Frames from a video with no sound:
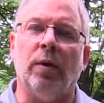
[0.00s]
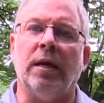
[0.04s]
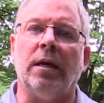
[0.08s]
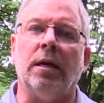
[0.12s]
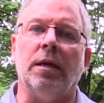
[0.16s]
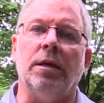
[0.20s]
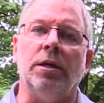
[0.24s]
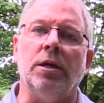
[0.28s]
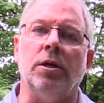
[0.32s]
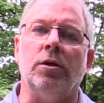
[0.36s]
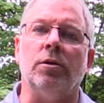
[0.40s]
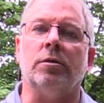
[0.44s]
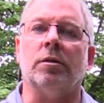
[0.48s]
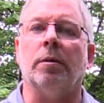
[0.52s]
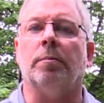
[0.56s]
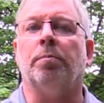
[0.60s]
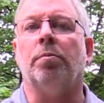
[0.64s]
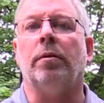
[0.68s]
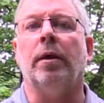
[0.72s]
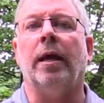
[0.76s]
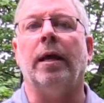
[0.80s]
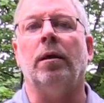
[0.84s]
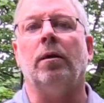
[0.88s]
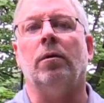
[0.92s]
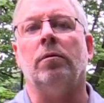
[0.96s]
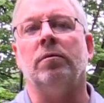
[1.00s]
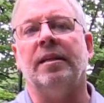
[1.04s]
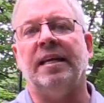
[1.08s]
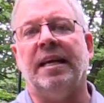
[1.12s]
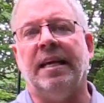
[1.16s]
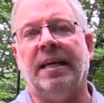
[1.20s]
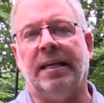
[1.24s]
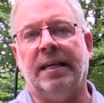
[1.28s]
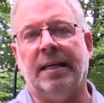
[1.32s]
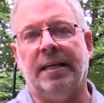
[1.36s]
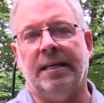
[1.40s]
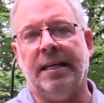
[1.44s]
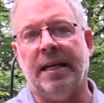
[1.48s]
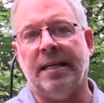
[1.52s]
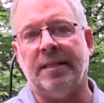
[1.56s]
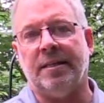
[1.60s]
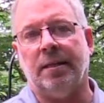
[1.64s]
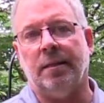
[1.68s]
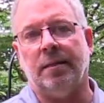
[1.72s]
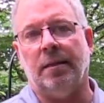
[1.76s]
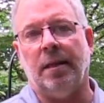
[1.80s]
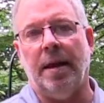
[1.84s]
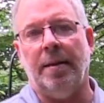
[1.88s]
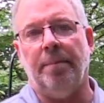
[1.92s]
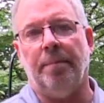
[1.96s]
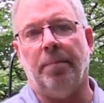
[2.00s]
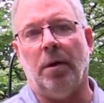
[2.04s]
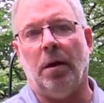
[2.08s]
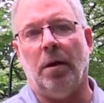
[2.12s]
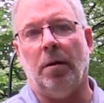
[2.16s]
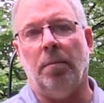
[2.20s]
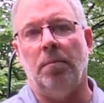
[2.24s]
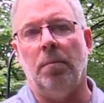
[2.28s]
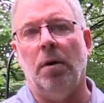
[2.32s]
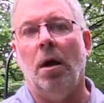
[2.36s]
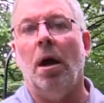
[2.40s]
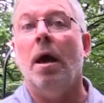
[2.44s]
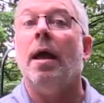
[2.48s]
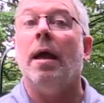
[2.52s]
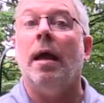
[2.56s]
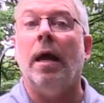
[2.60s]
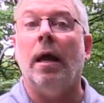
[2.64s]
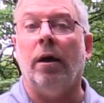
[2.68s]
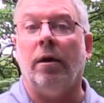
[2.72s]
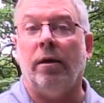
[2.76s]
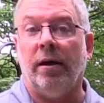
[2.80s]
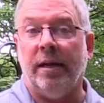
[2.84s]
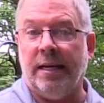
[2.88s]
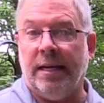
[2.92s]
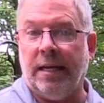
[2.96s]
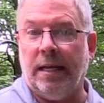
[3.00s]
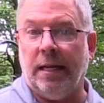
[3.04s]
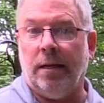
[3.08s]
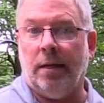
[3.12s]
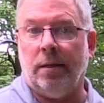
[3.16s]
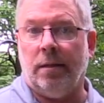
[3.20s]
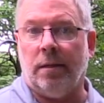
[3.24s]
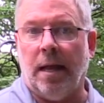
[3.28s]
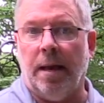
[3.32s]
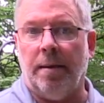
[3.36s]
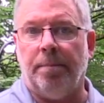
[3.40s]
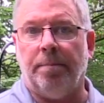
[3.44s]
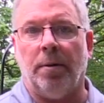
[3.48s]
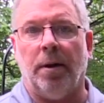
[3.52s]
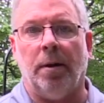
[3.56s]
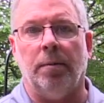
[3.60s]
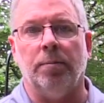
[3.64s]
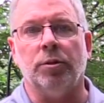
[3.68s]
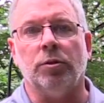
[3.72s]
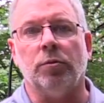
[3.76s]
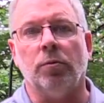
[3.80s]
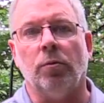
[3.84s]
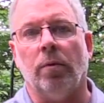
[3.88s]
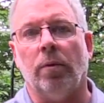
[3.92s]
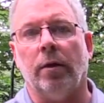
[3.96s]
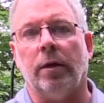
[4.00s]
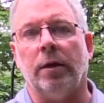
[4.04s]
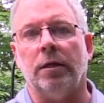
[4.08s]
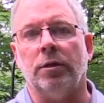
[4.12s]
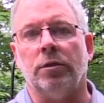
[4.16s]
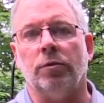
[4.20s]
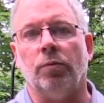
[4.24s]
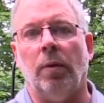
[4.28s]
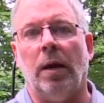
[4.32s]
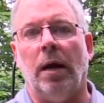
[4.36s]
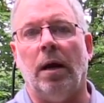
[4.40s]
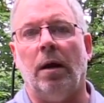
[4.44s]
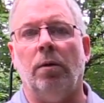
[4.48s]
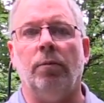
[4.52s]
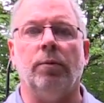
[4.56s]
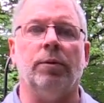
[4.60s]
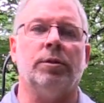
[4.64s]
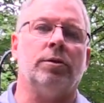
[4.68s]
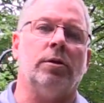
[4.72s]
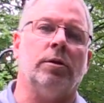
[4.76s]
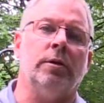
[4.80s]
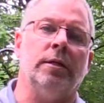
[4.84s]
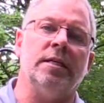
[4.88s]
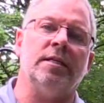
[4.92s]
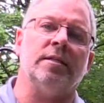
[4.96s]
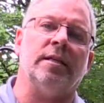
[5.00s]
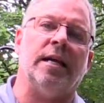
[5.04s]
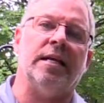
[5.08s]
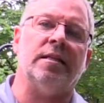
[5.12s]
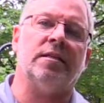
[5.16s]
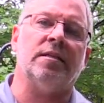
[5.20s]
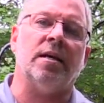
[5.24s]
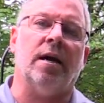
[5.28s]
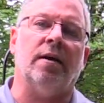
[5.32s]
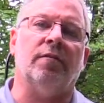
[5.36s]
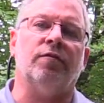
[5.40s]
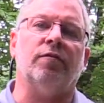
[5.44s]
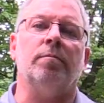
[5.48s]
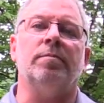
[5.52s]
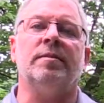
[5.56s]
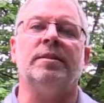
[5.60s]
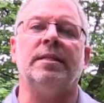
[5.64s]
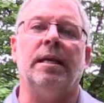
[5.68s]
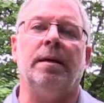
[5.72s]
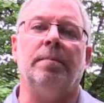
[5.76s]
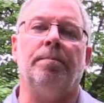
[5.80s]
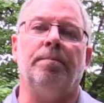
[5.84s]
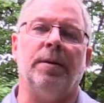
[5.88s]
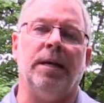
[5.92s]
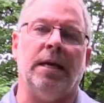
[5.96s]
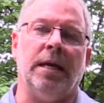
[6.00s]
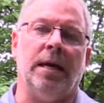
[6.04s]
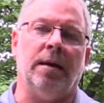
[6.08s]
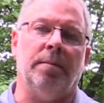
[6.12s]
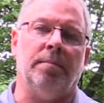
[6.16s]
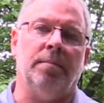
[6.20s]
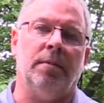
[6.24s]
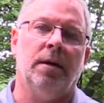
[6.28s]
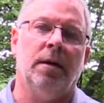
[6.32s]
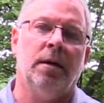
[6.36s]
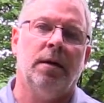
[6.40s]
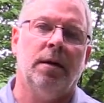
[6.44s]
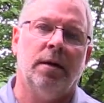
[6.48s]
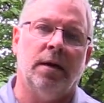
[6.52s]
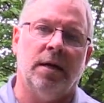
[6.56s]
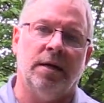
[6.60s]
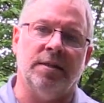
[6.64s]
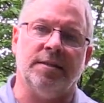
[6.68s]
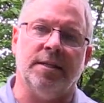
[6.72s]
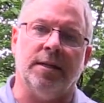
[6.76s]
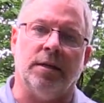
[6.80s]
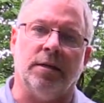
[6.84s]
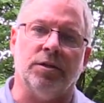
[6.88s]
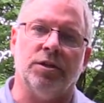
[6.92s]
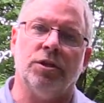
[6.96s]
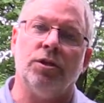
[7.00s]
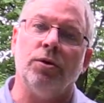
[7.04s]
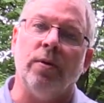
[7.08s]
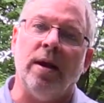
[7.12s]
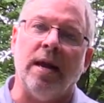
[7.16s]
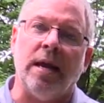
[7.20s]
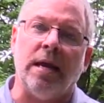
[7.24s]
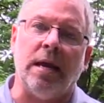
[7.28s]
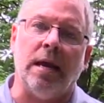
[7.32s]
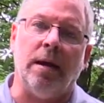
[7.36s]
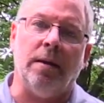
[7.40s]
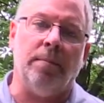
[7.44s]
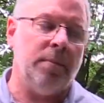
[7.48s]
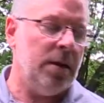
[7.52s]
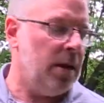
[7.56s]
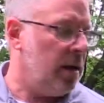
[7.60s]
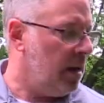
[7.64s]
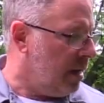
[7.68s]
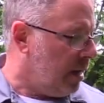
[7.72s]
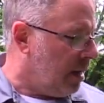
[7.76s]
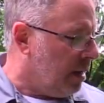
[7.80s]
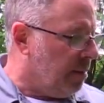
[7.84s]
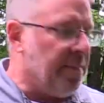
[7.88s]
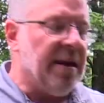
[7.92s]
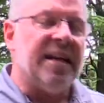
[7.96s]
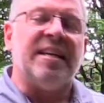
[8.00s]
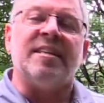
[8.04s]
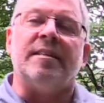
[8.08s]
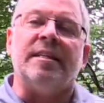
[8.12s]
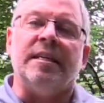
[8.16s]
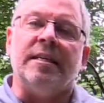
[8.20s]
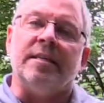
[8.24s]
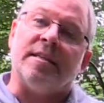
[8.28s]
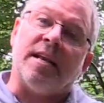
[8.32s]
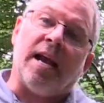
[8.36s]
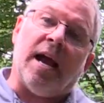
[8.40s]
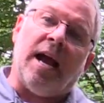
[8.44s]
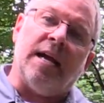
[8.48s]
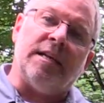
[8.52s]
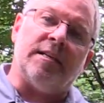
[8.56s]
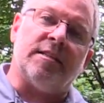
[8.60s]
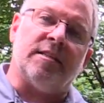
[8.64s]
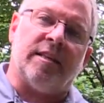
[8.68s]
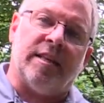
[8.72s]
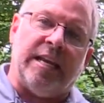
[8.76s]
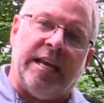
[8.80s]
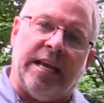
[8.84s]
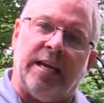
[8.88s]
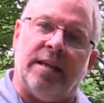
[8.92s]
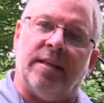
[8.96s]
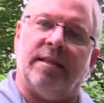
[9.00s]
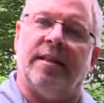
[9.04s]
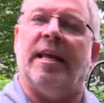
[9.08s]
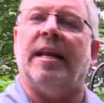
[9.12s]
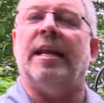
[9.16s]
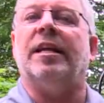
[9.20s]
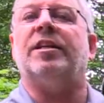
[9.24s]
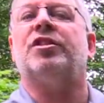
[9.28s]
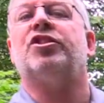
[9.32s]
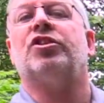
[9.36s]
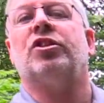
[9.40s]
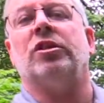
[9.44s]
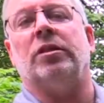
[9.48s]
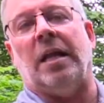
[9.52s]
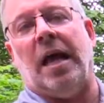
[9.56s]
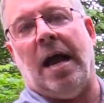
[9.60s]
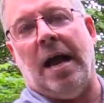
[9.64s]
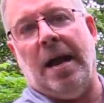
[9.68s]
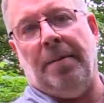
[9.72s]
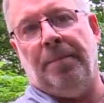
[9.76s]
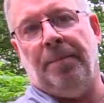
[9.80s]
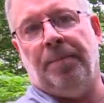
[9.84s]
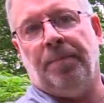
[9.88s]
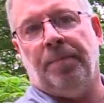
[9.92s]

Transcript: can use a plain old incandescent light bulb. LED light bulbs work as well. We turn these lights on from 10 p.m. until 2 a.m. It makes these guys think that it's July.